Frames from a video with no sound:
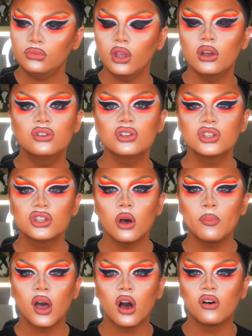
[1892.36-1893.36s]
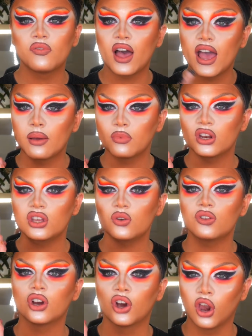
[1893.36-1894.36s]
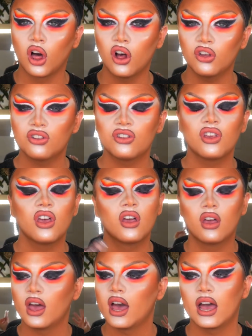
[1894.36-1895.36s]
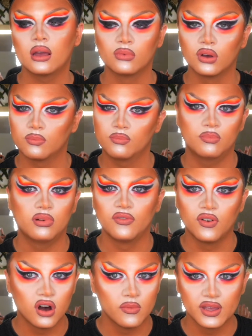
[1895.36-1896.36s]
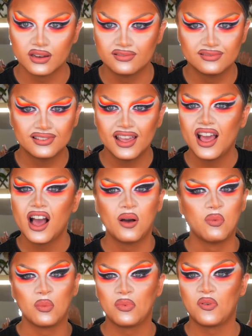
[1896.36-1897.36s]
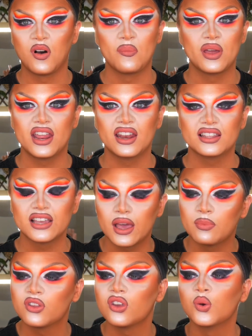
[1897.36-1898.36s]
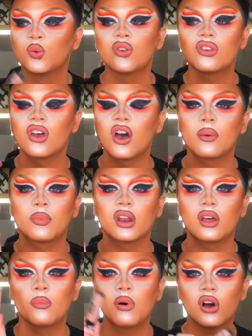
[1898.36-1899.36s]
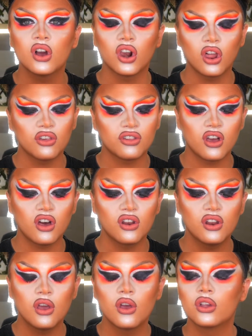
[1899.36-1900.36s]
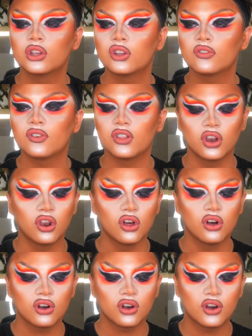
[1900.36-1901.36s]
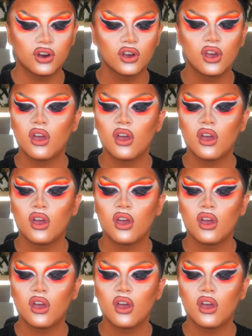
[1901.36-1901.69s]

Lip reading: And just top it off. I am going to use a gloss. I'm not performing. I'm not performing anytime soon, so I'm going to put a gloss on just for the look.